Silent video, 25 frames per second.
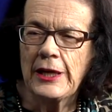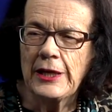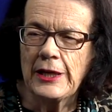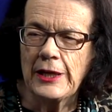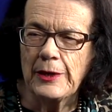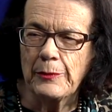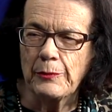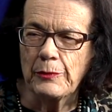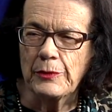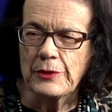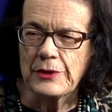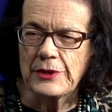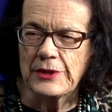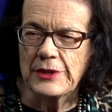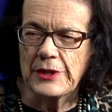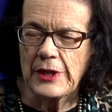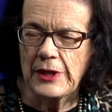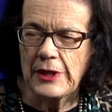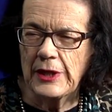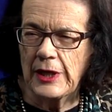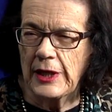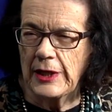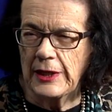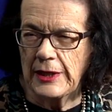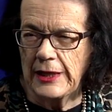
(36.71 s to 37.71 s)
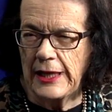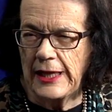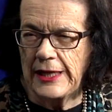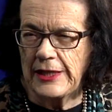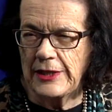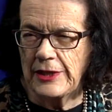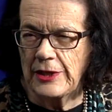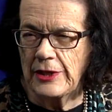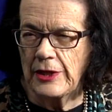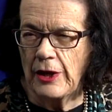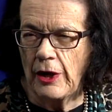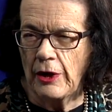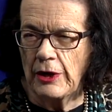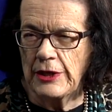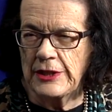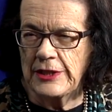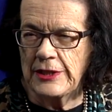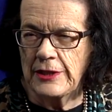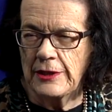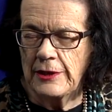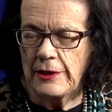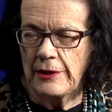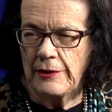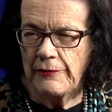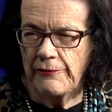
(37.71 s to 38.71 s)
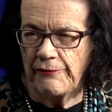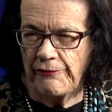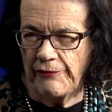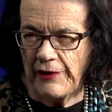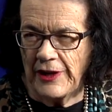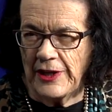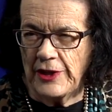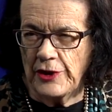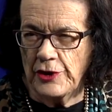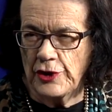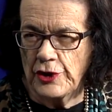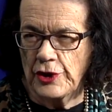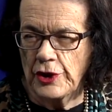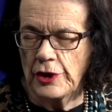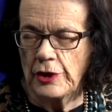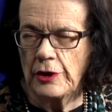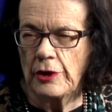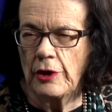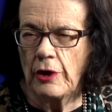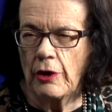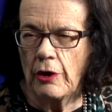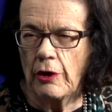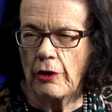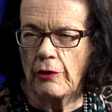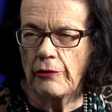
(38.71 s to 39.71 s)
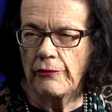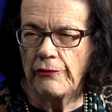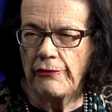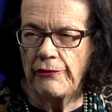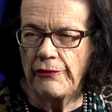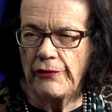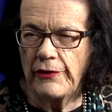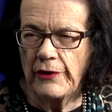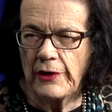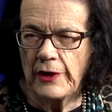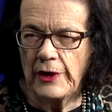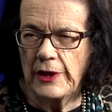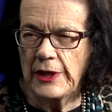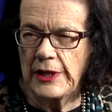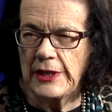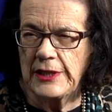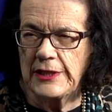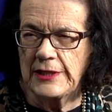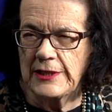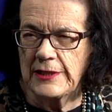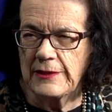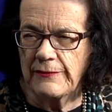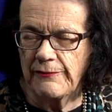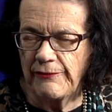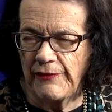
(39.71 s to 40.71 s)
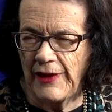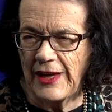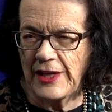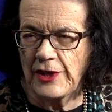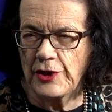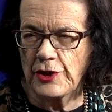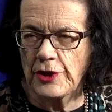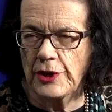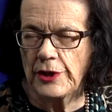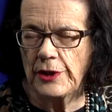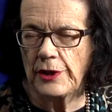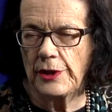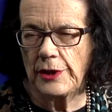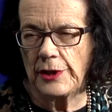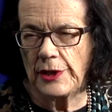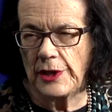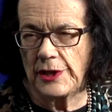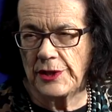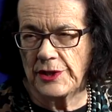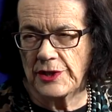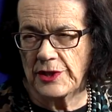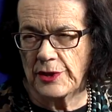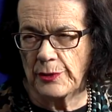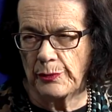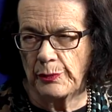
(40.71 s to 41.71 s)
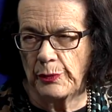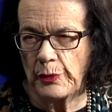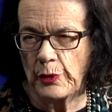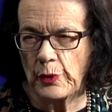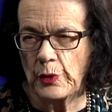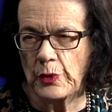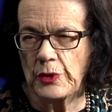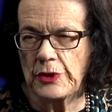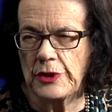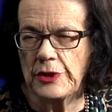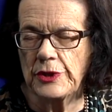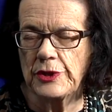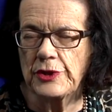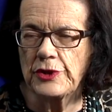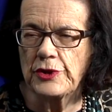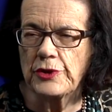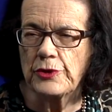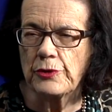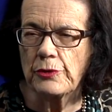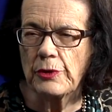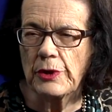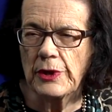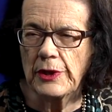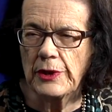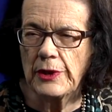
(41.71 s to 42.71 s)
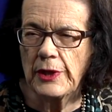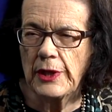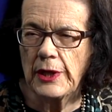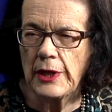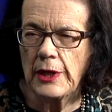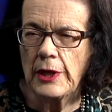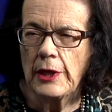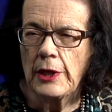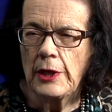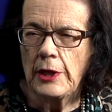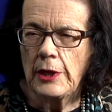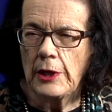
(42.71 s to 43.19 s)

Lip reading: It was a late night function of his faction and its supporters during the